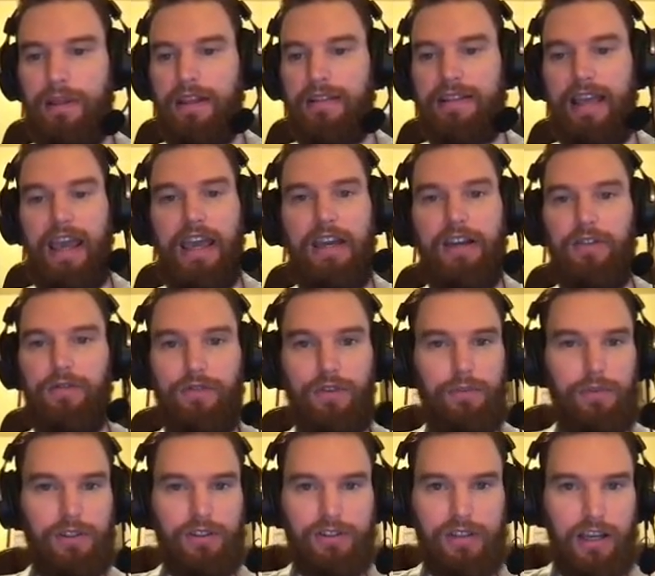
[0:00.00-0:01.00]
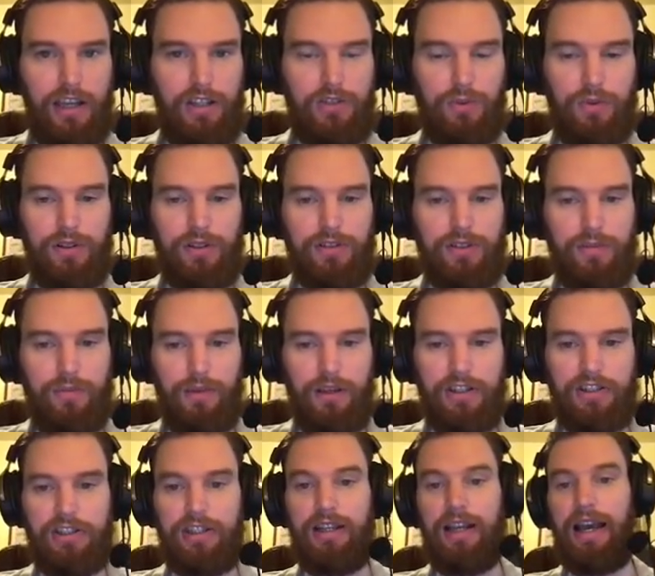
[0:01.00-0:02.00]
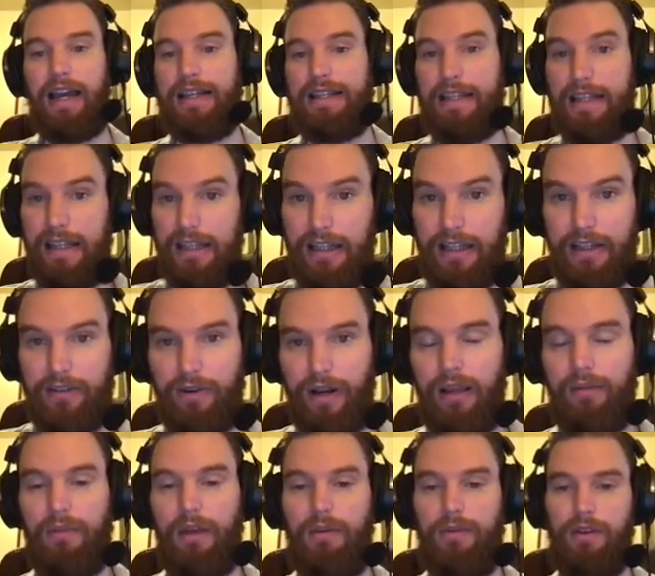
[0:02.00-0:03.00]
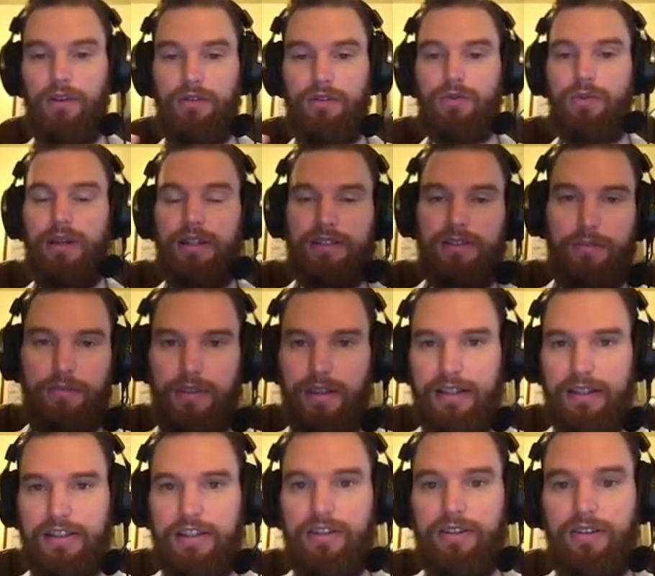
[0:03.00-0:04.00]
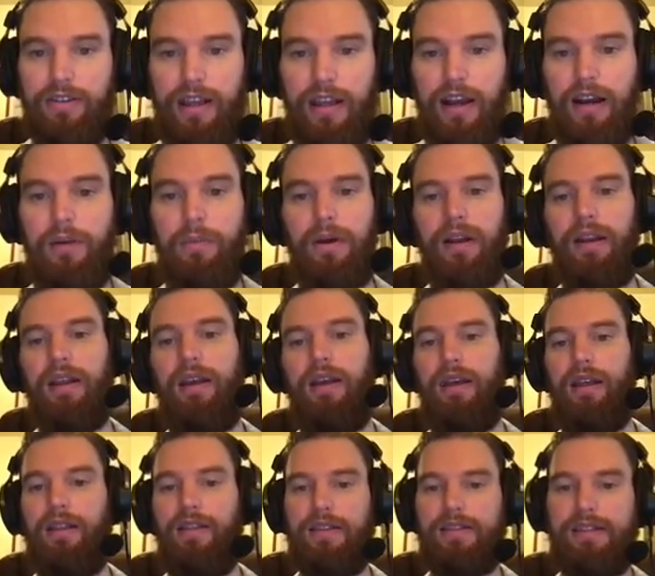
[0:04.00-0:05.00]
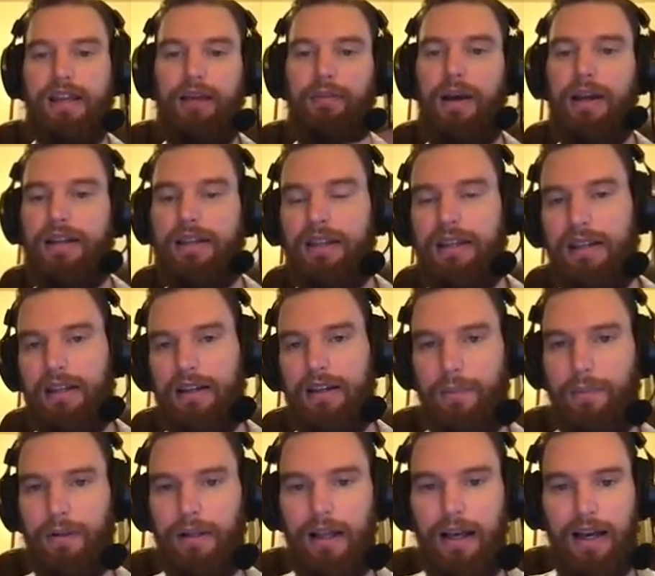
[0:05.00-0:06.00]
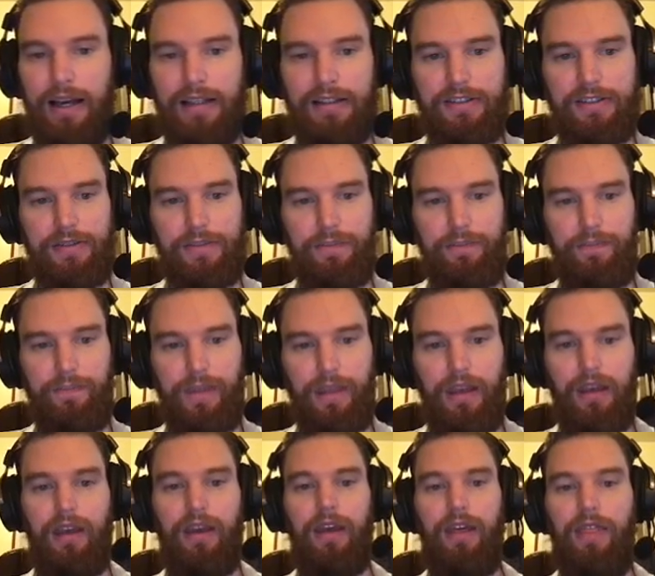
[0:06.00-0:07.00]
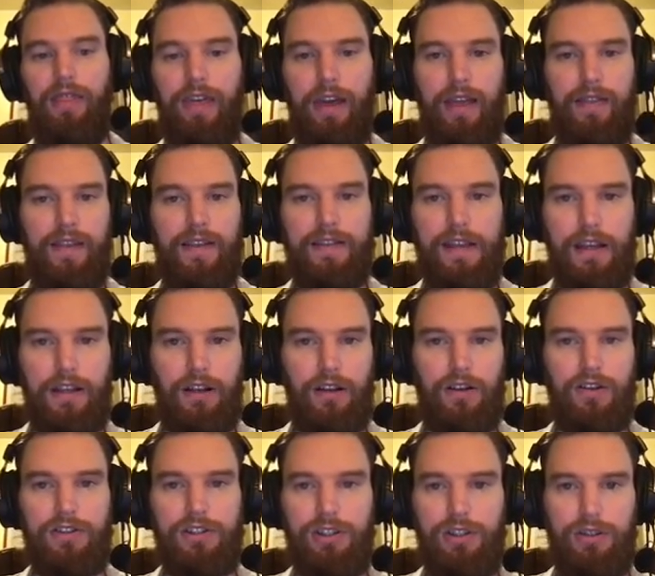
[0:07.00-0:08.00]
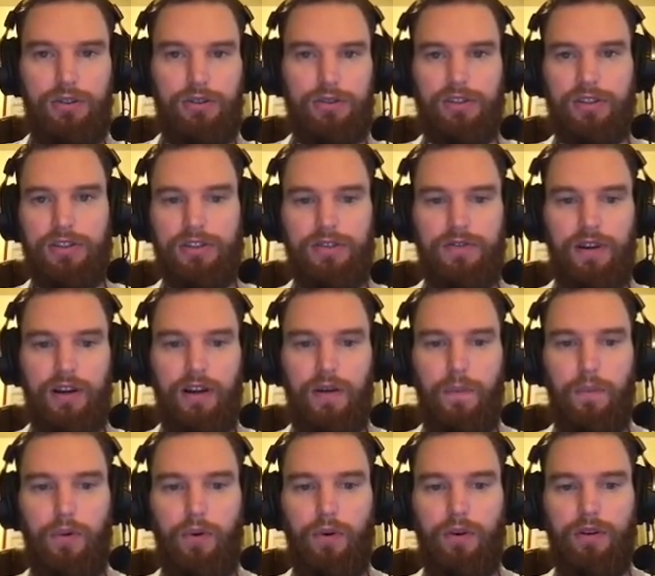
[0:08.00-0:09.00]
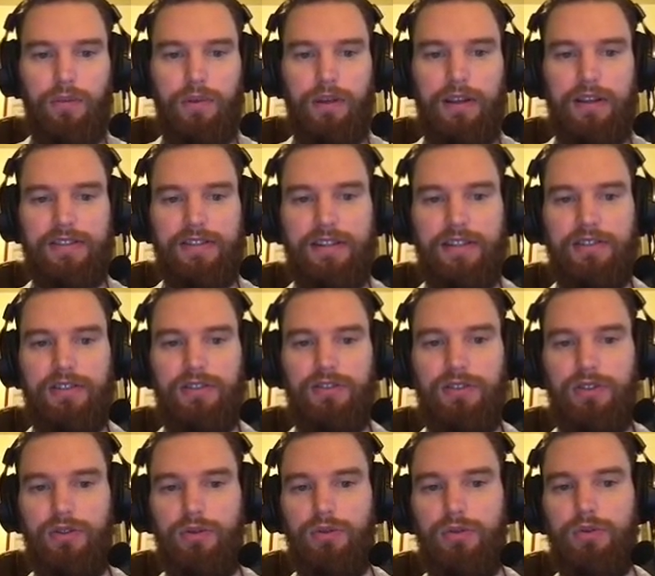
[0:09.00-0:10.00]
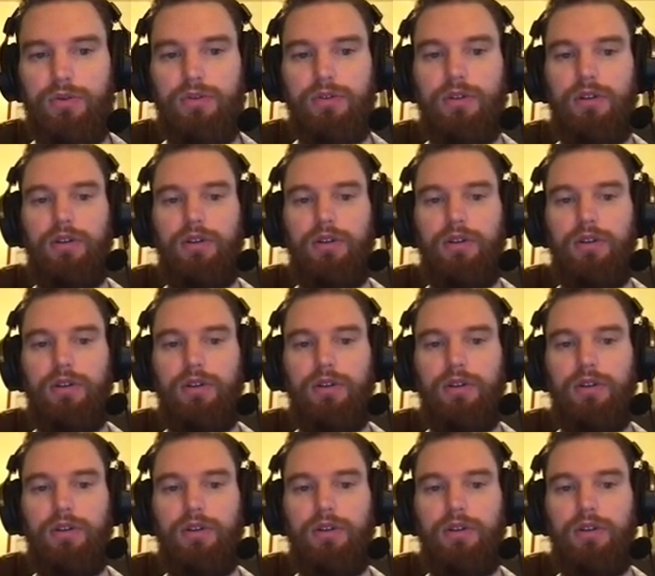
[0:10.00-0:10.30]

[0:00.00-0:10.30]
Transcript: taken from your stage 1 submission, ideally, right? Maybe you tweak some things here and there, but the same idea applies. Then the technology used. This is very important because this is you